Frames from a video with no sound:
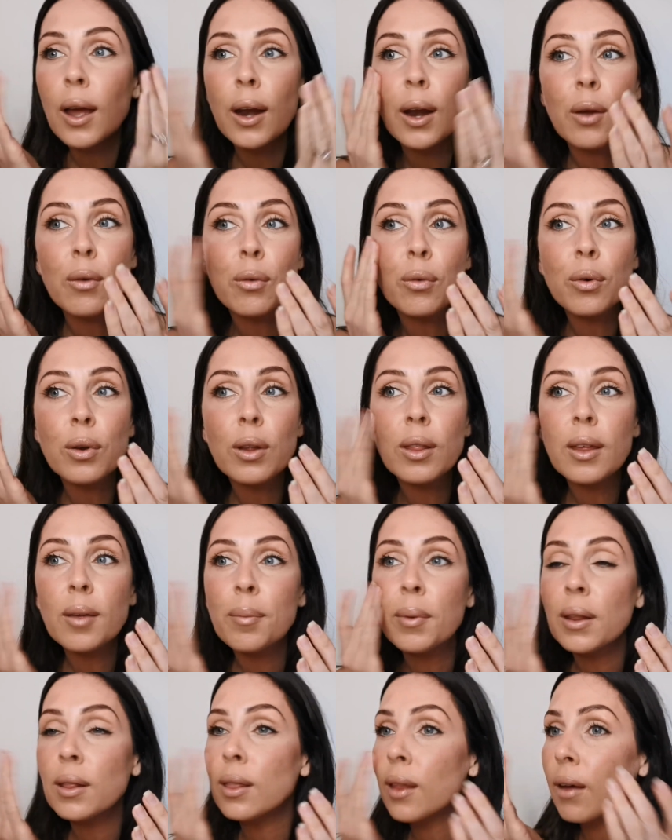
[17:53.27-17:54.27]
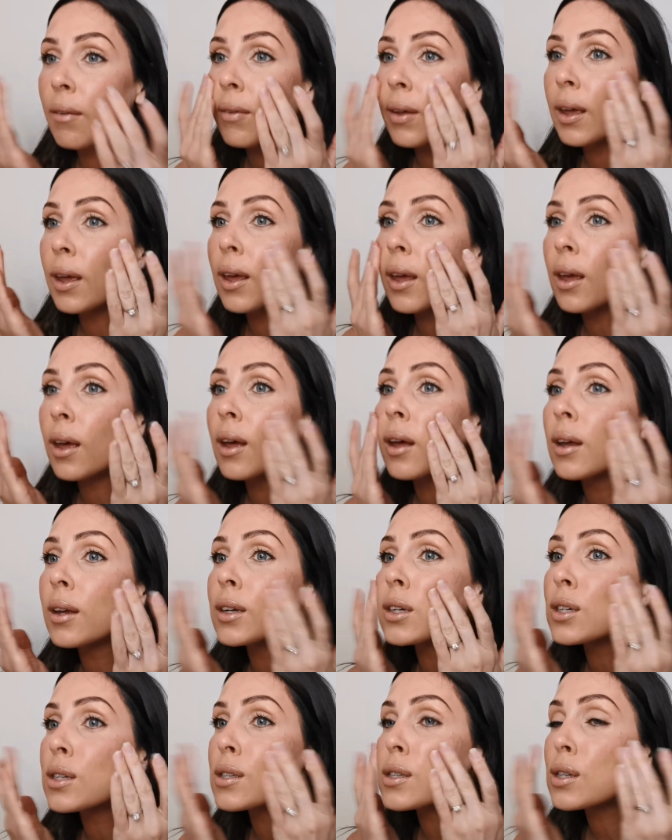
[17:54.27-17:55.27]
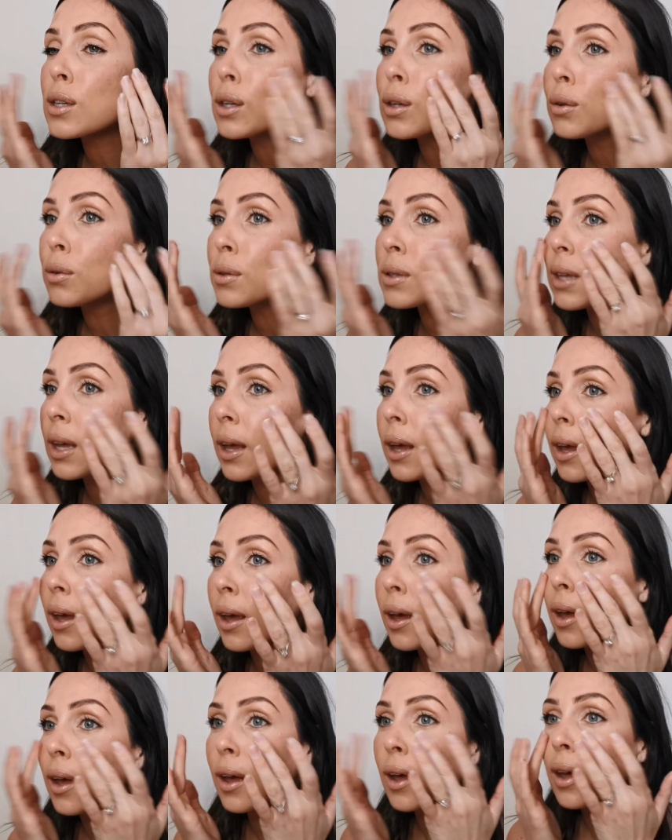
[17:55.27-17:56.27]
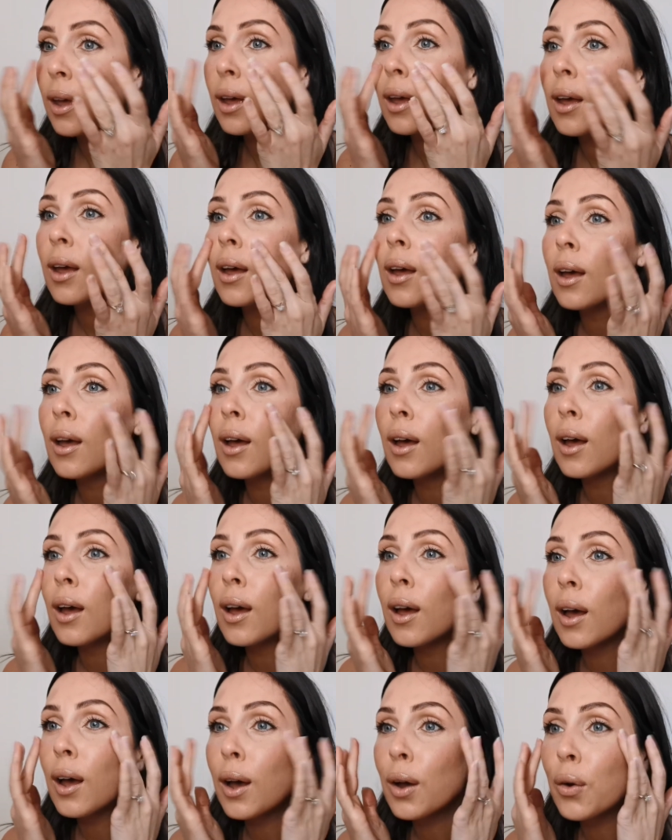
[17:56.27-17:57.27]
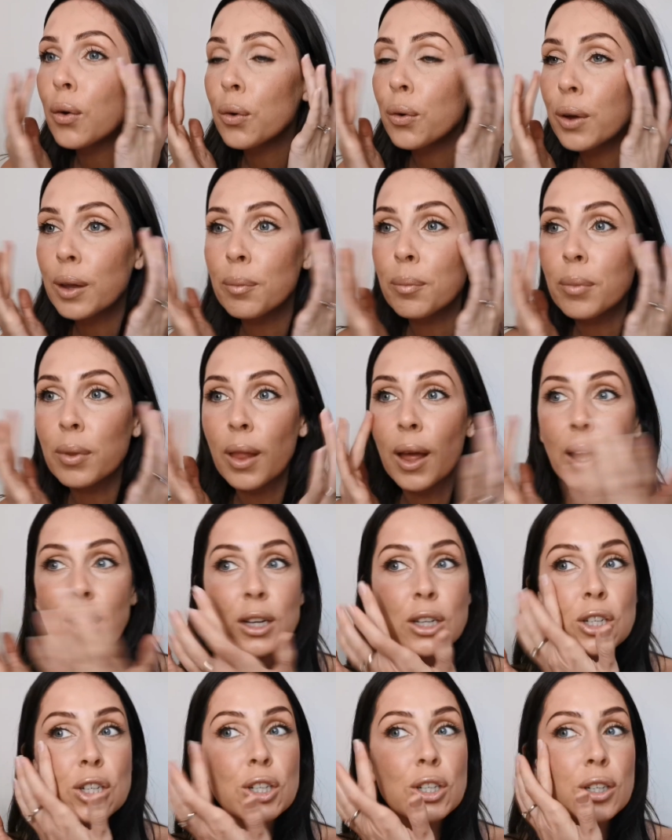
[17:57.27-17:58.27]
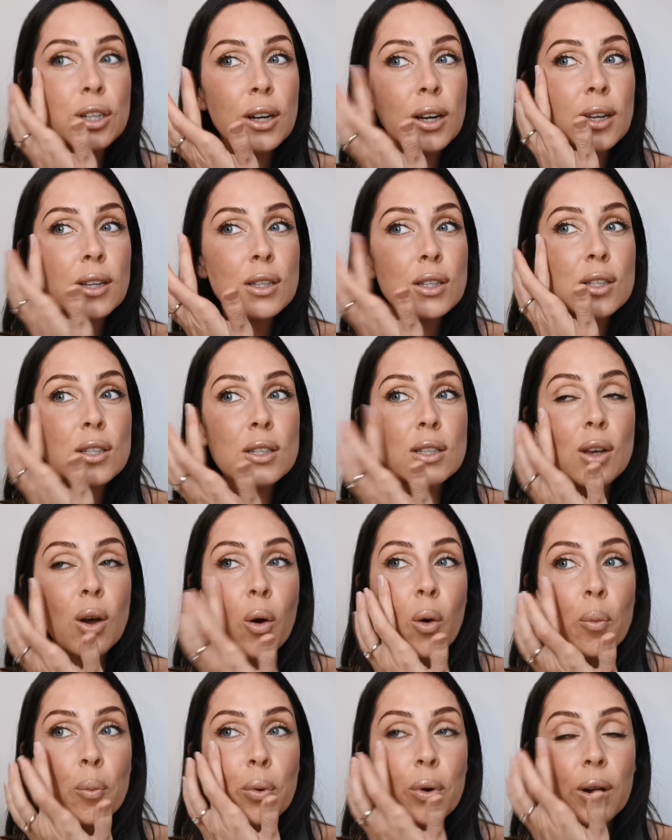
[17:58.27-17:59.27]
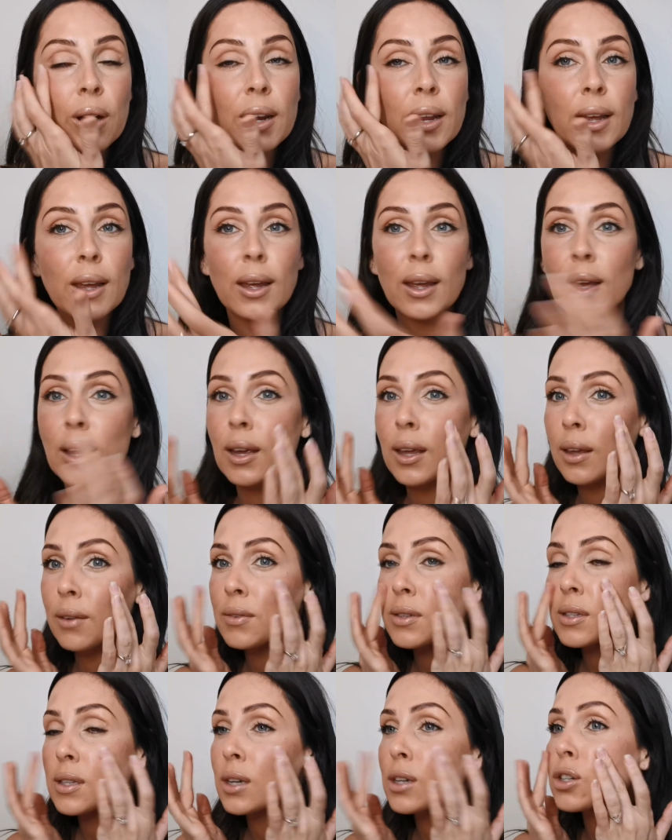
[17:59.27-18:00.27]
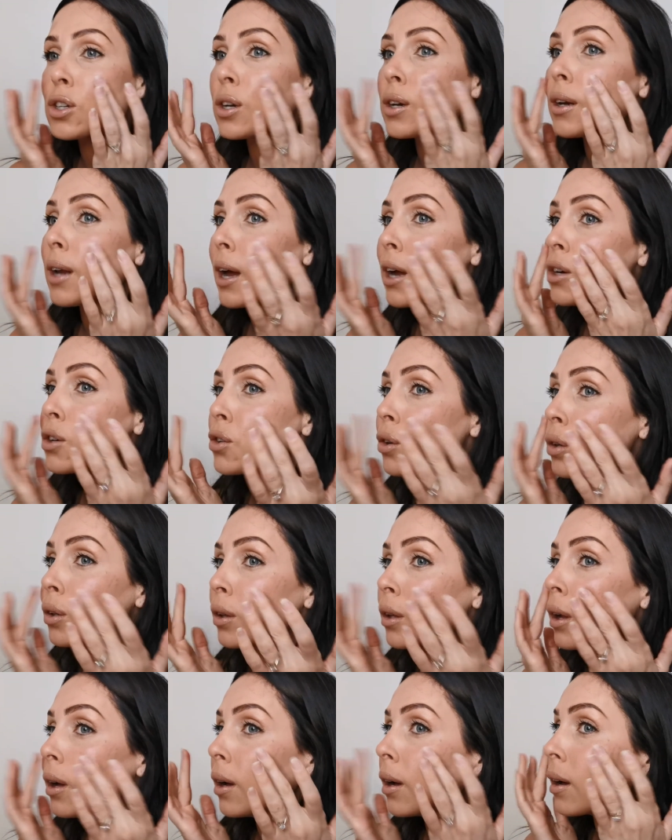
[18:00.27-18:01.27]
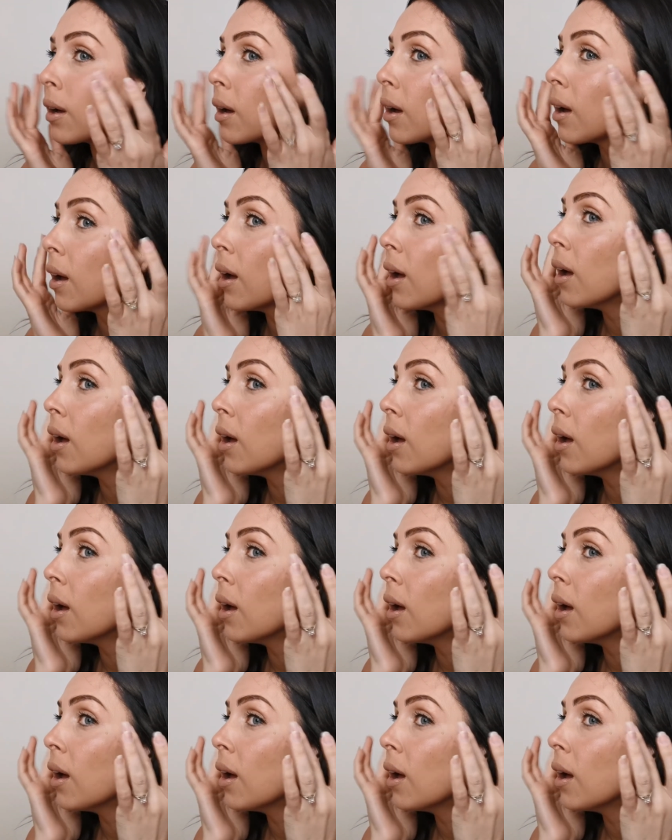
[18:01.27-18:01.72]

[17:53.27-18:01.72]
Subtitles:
And I've really been loving just using a cream blush. It's so pretty. It gives such a natural look.